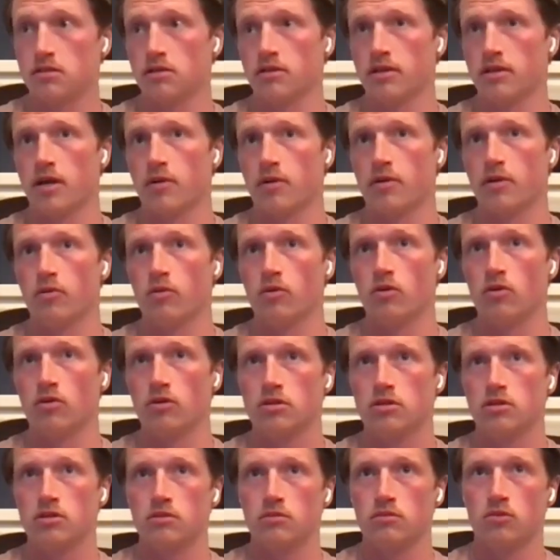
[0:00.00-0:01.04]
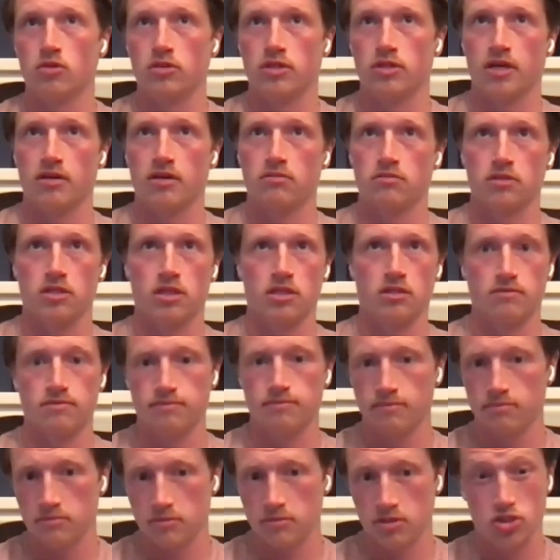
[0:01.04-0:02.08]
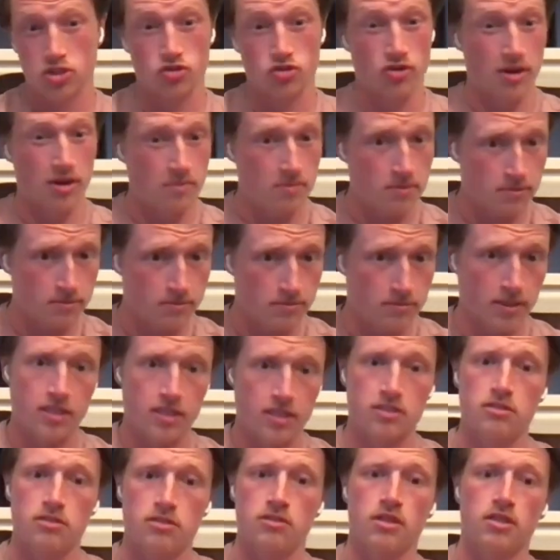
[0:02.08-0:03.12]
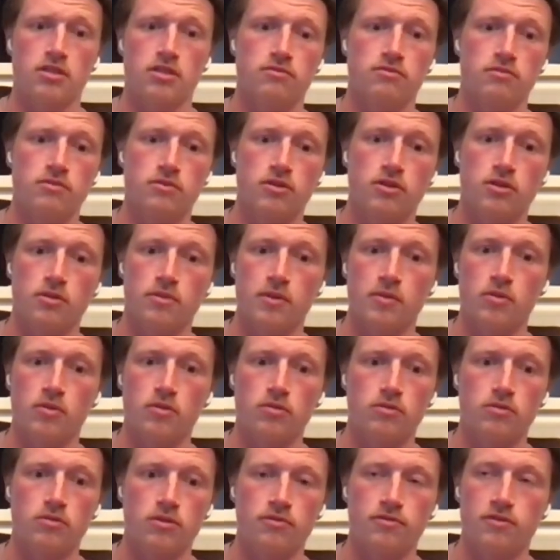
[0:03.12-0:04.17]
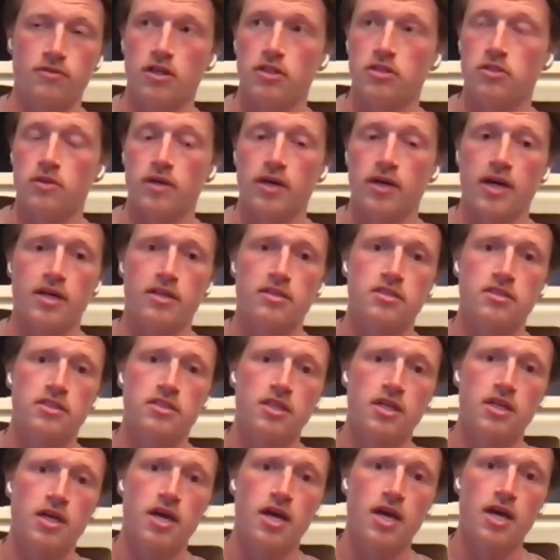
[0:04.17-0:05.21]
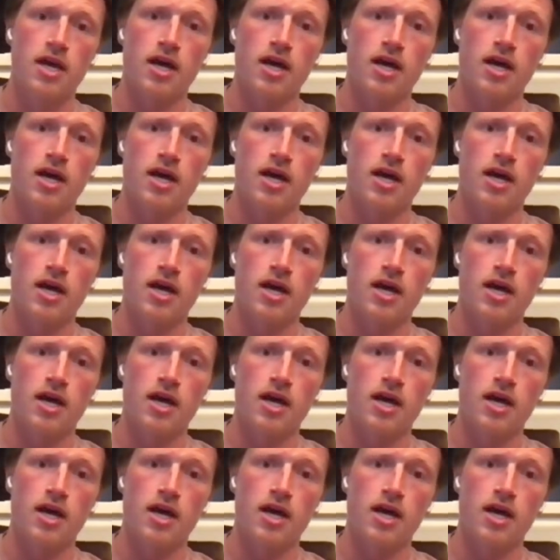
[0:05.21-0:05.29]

So yeah, we walked walked down kind of the strip, I guess, kind yep. of a lot of people refer to it as. Yep.